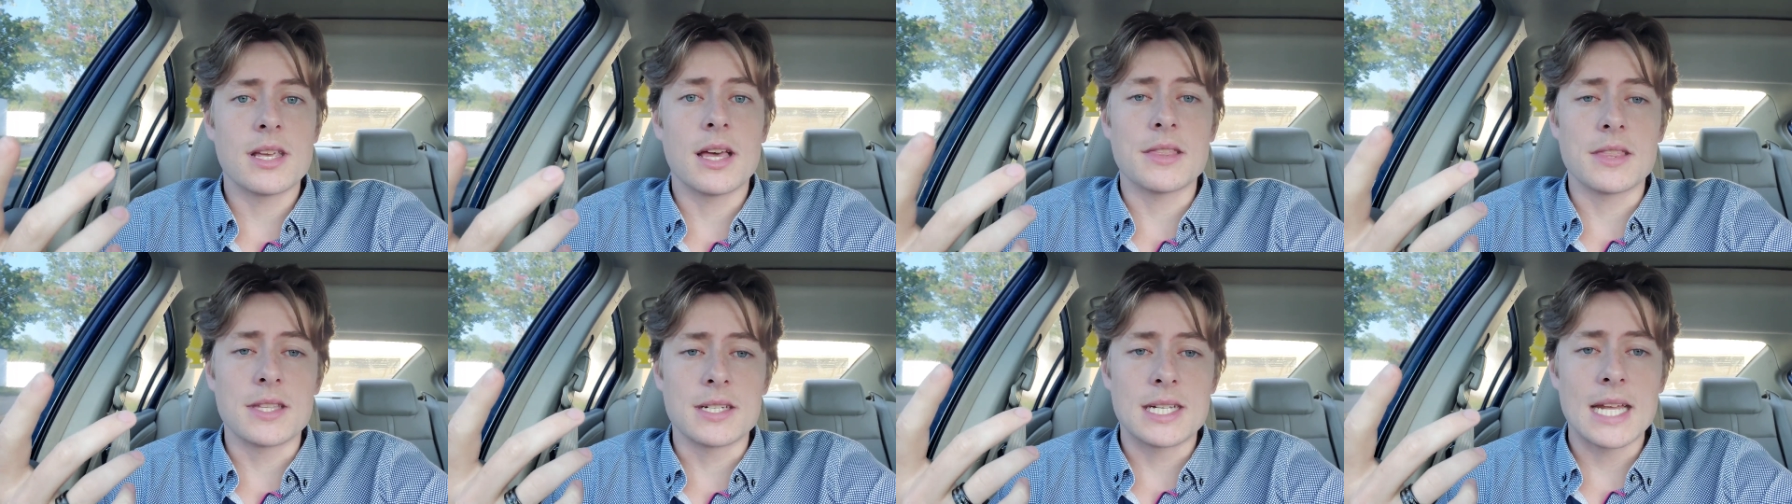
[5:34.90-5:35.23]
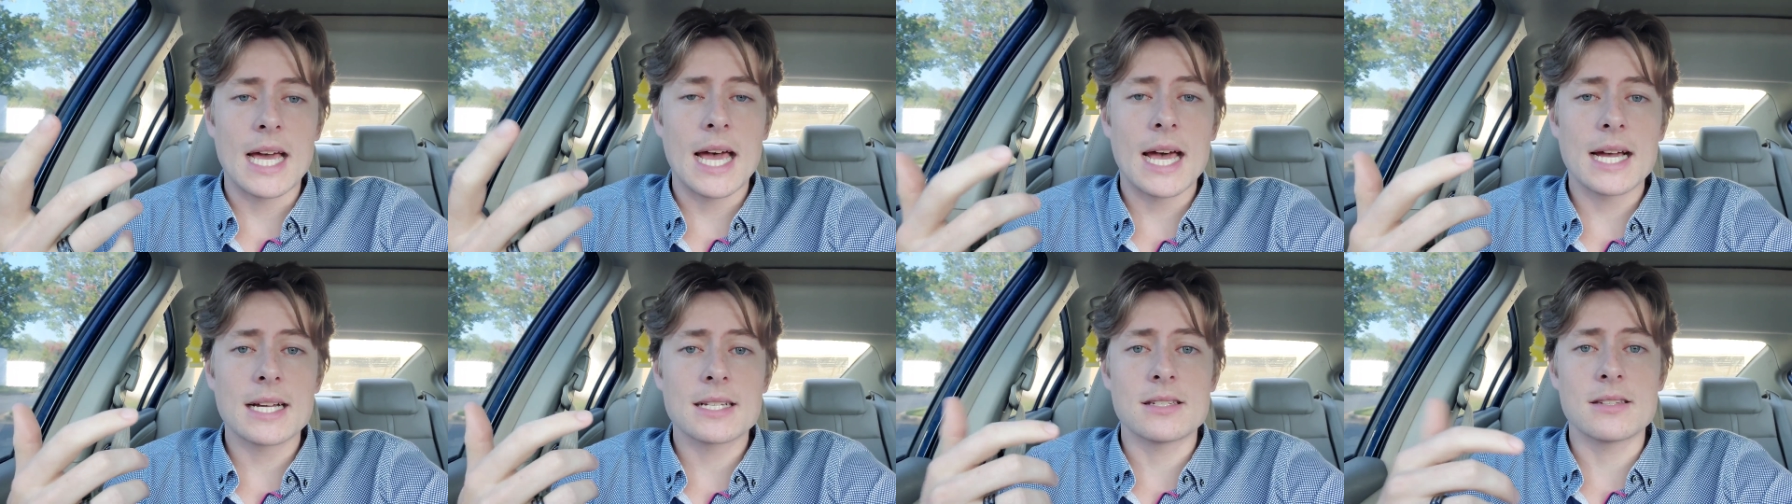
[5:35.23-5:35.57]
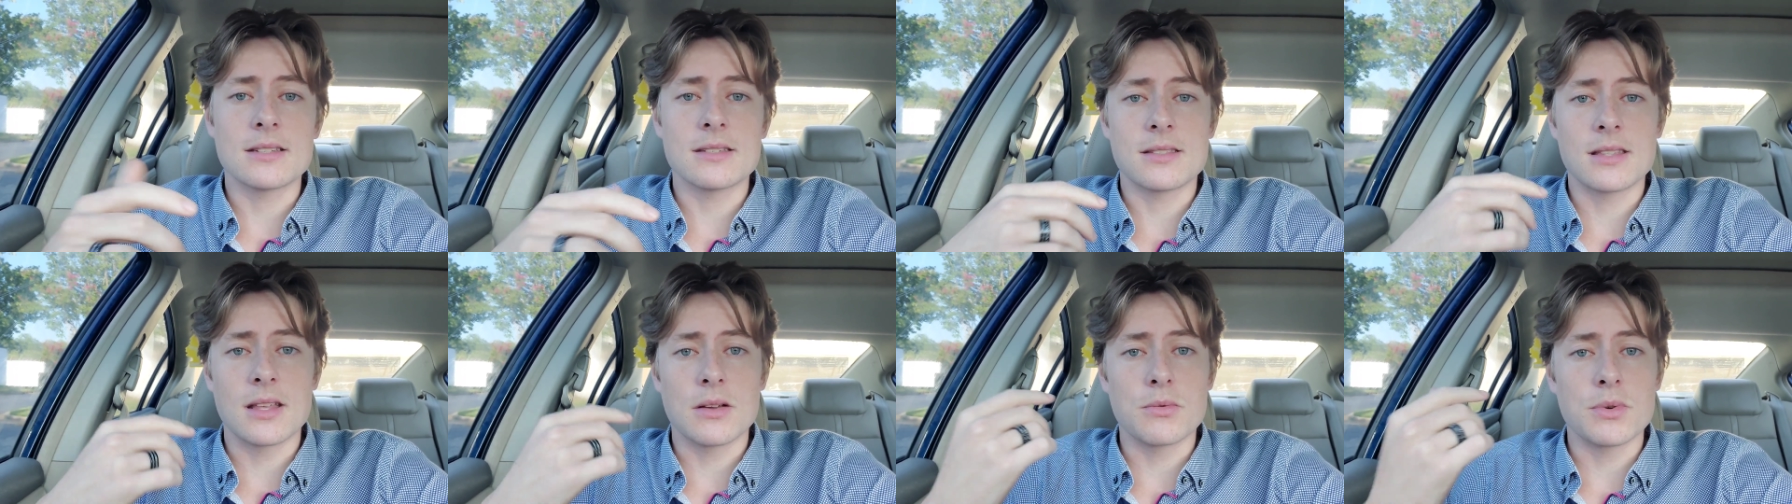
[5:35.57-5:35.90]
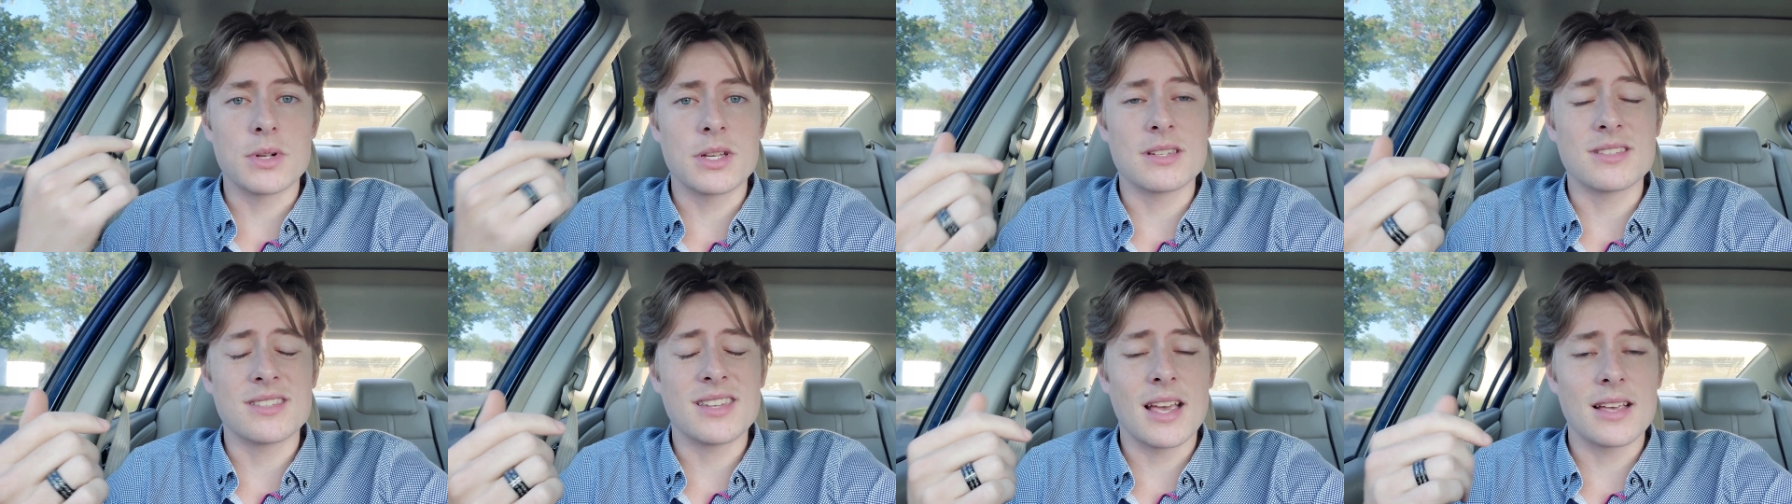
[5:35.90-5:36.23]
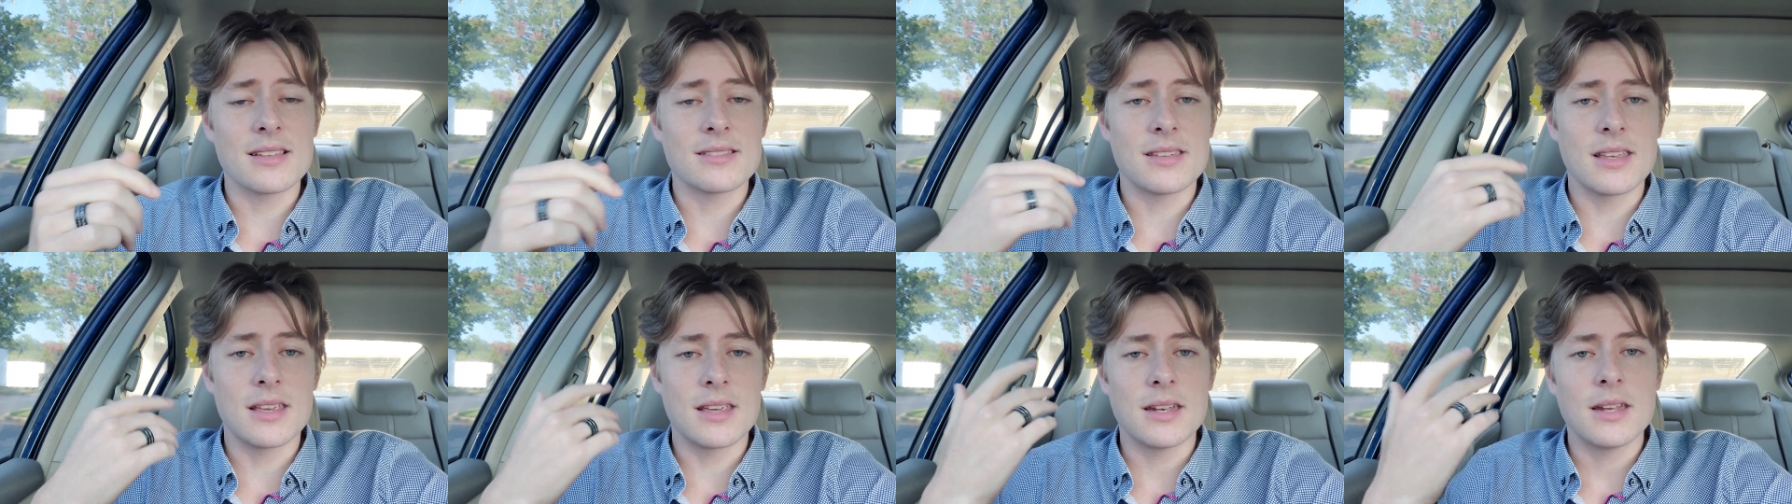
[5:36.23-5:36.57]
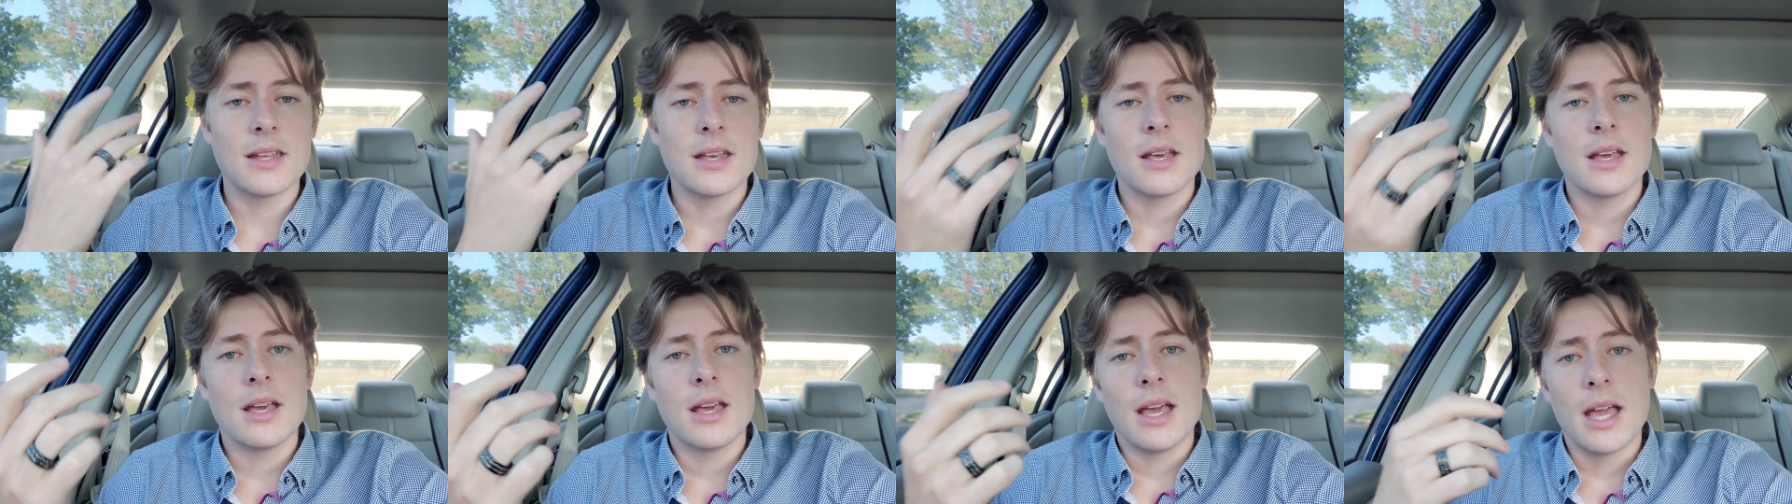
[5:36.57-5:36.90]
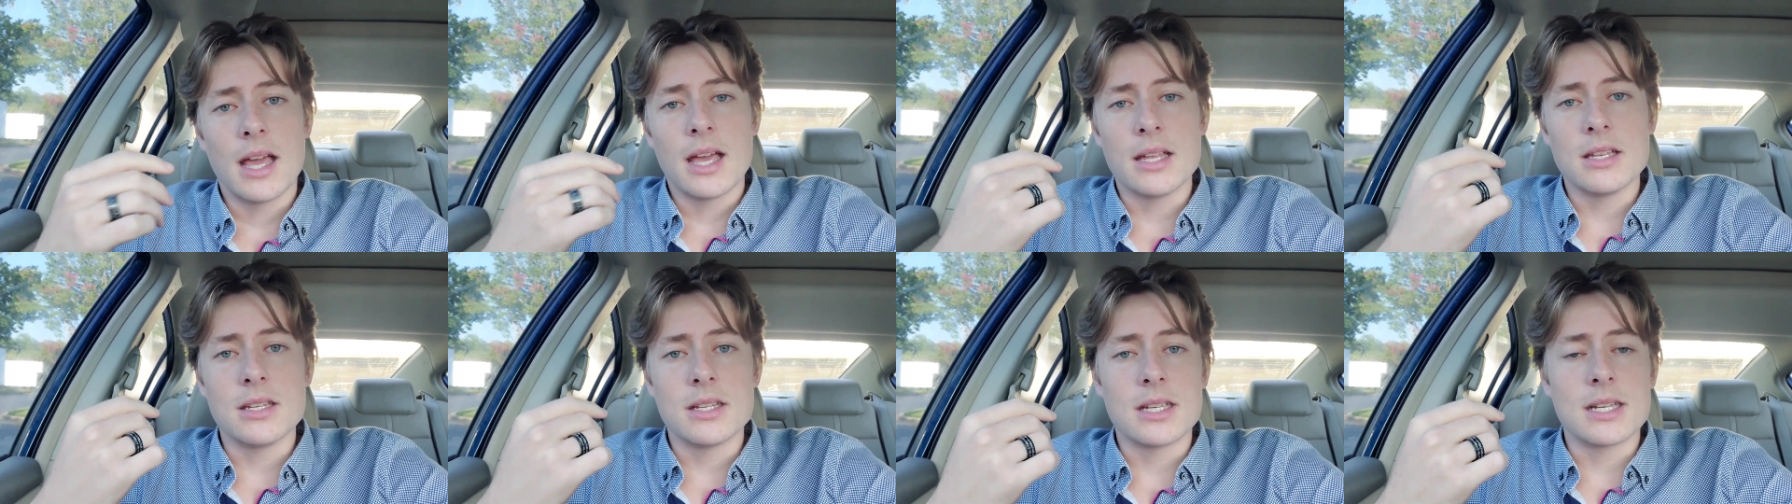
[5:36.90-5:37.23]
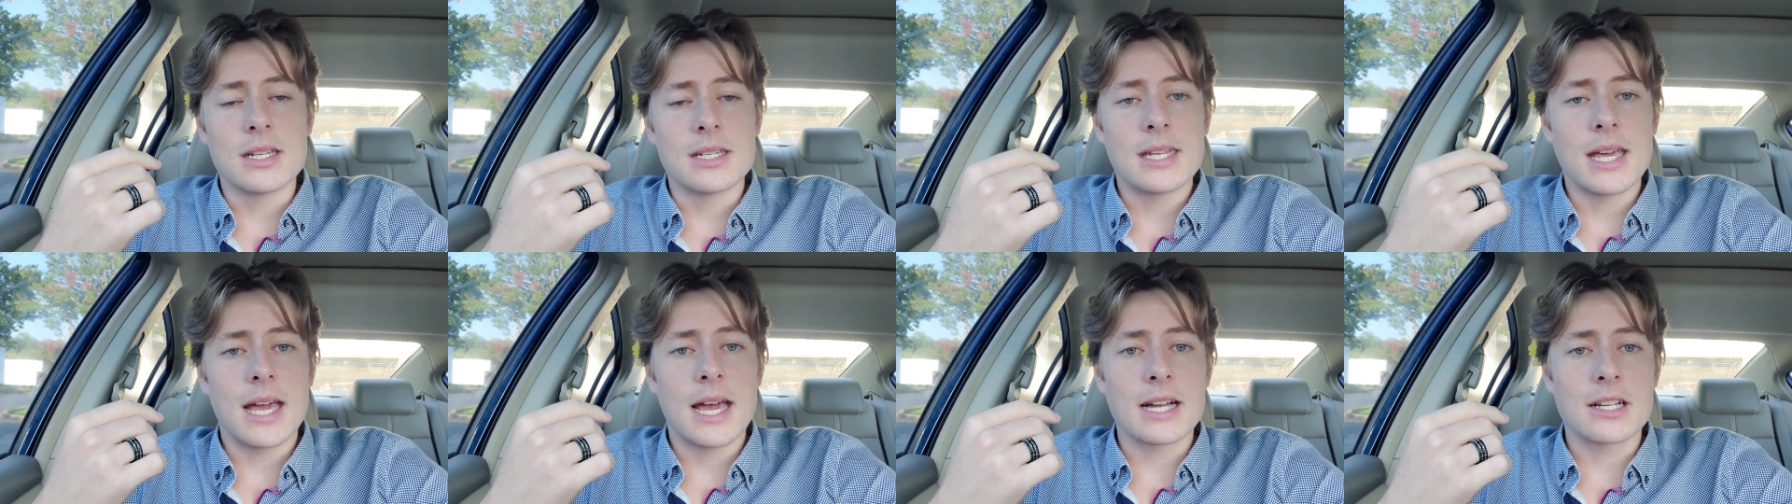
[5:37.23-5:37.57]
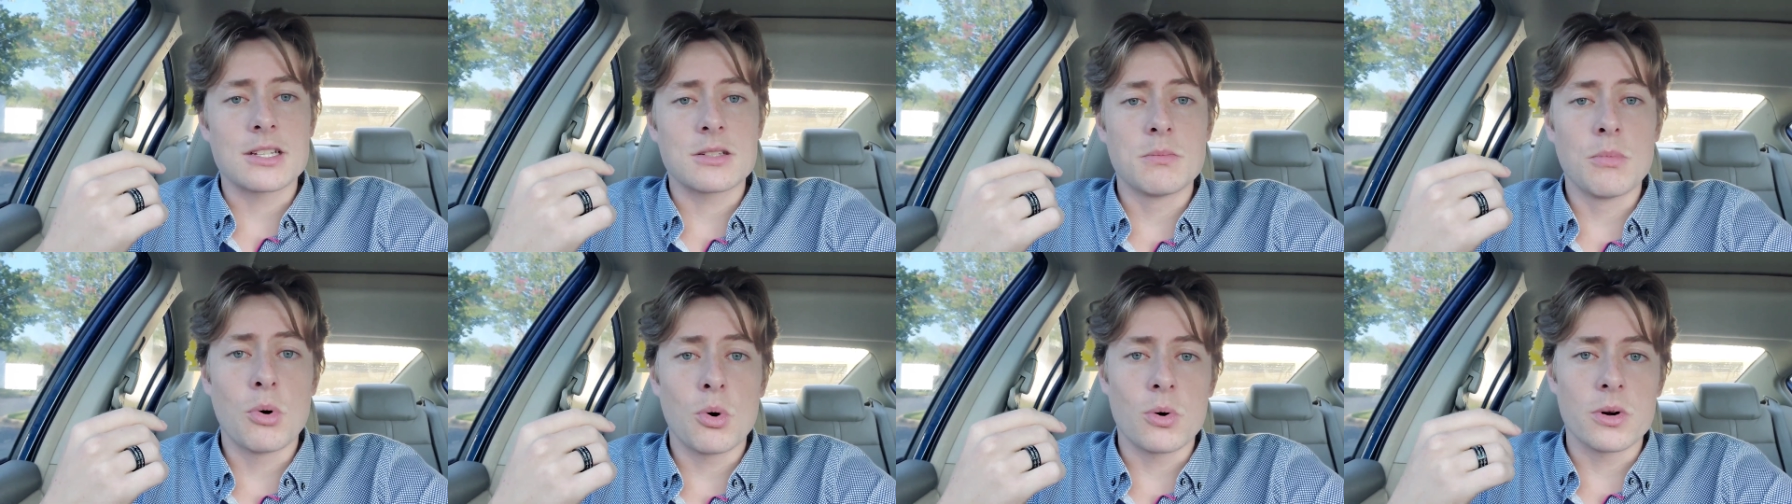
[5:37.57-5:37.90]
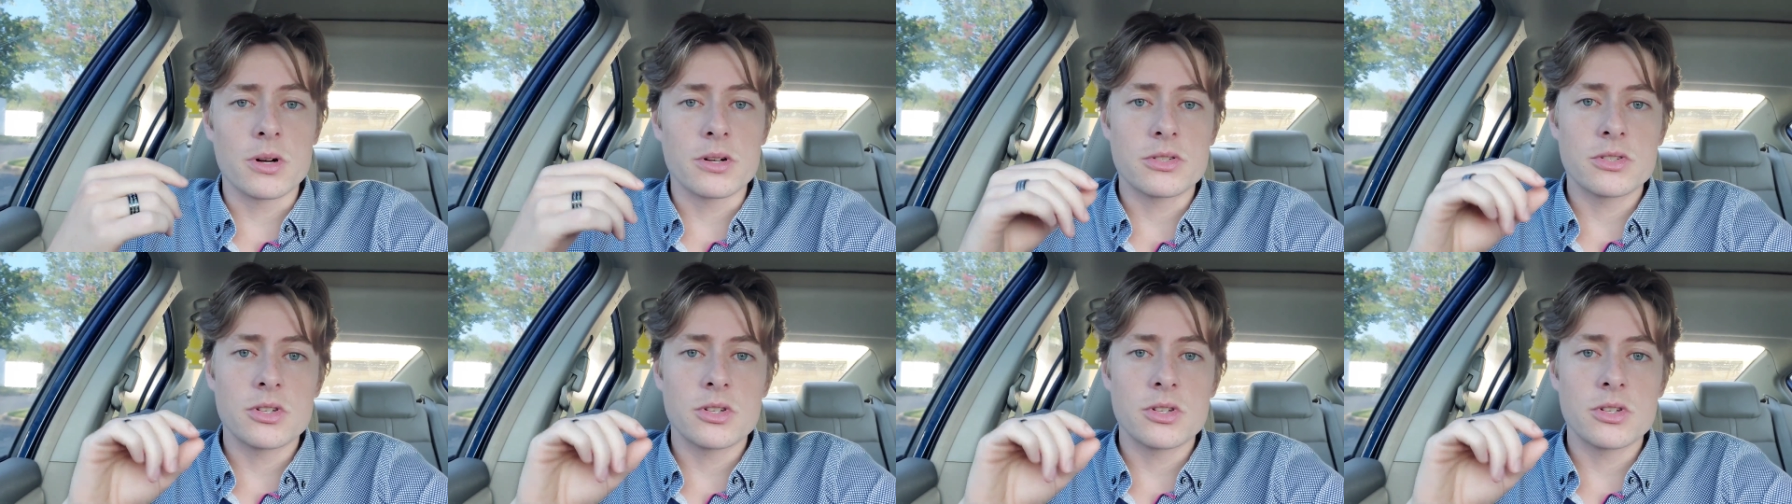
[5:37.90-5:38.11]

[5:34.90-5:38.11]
the taxes. They reassess it and you get taxed more.